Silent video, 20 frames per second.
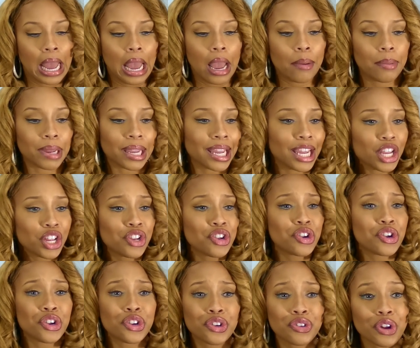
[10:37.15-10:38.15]
I mean,
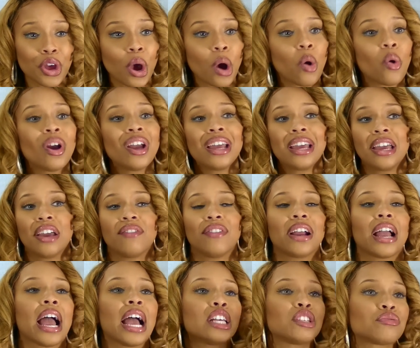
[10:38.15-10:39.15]
you know, if a
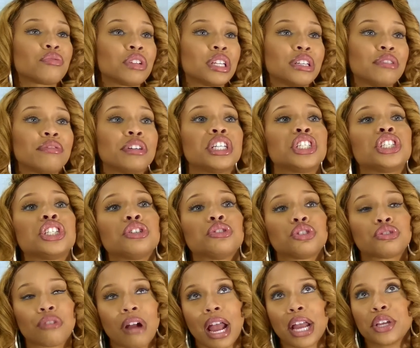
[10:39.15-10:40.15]
guy's really rich, he'll
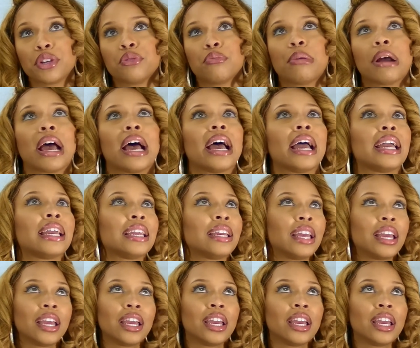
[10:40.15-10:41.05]
try you by